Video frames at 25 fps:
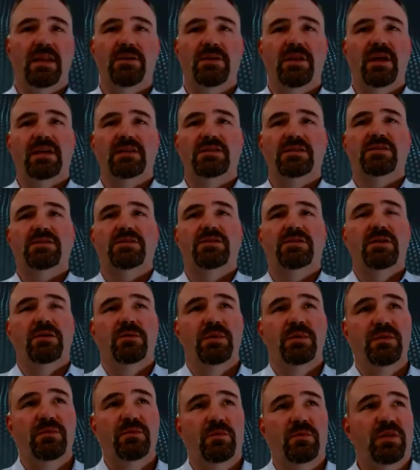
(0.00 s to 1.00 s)
know that's,
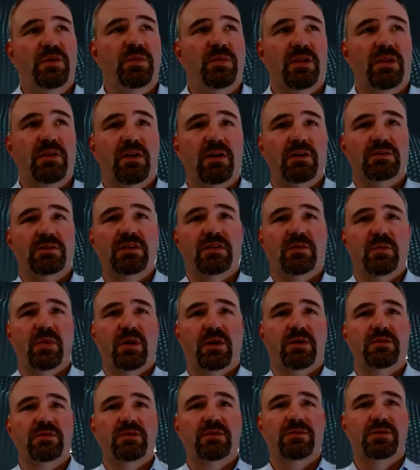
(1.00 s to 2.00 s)
we've been a long-term
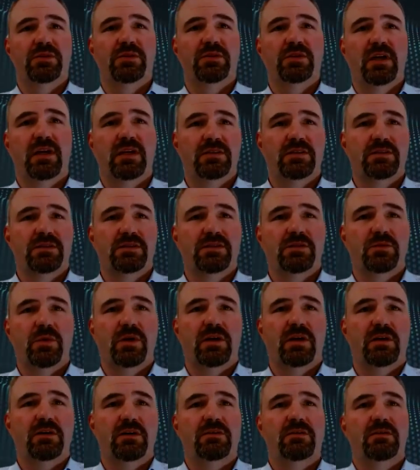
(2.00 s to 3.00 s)
partner of you guys as
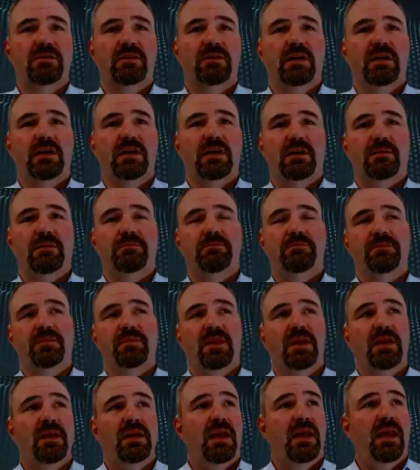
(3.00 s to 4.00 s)
well.
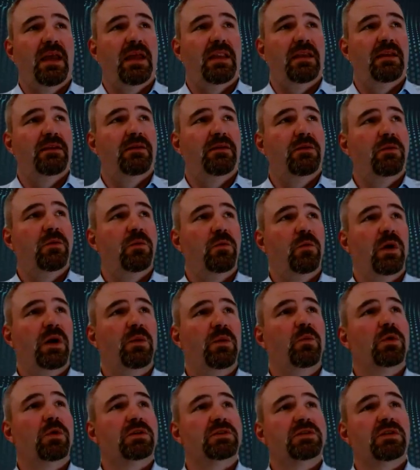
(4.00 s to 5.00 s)
And
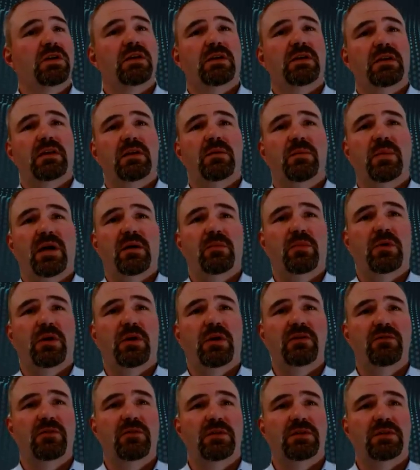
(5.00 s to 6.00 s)
when we're talking about
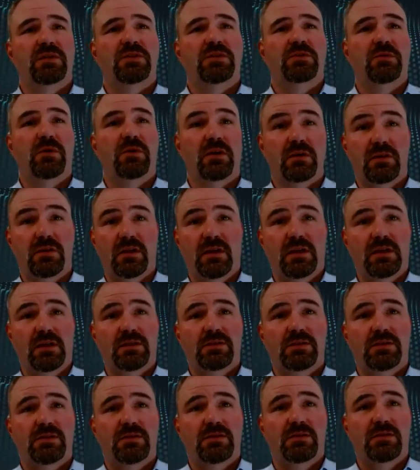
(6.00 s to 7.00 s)
Broadvoice to our
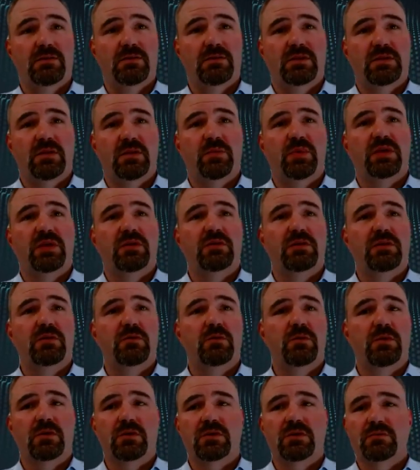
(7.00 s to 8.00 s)
clients, typically
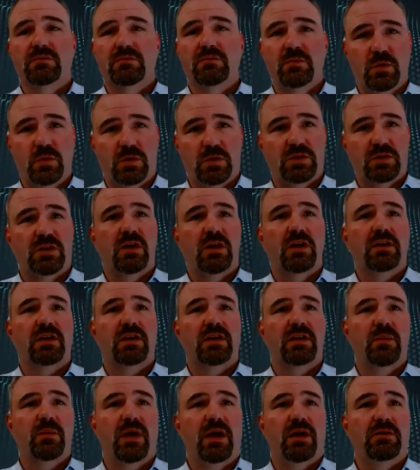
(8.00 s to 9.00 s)
we're
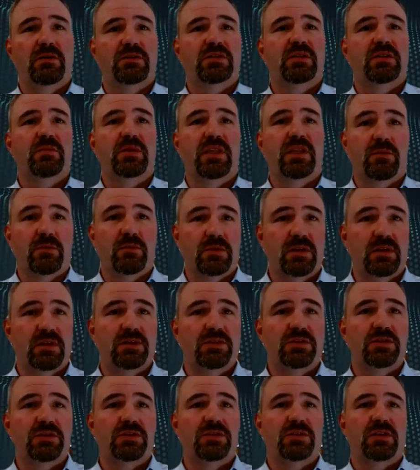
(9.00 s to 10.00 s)
talking about some of that
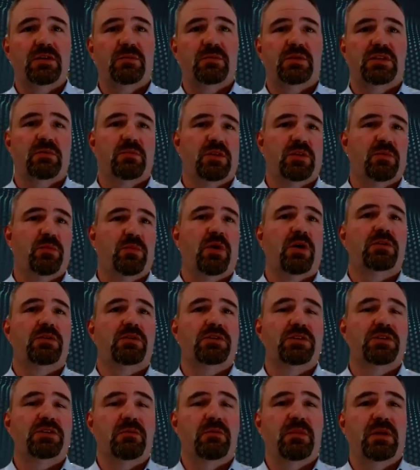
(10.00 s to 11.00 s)
relationship, some of the
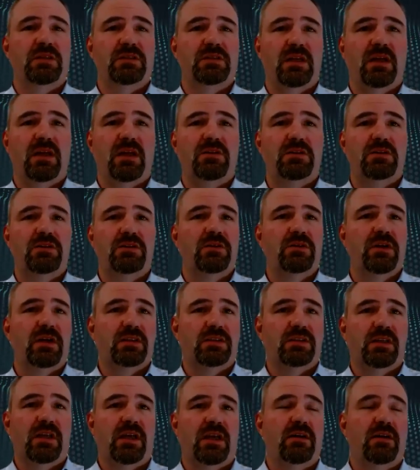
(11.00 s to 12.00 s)
partnership mentality you
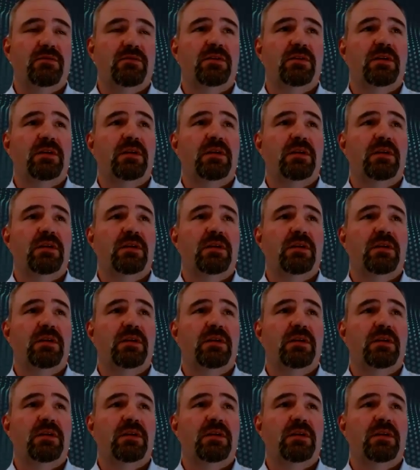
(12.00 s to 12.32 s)
guys have.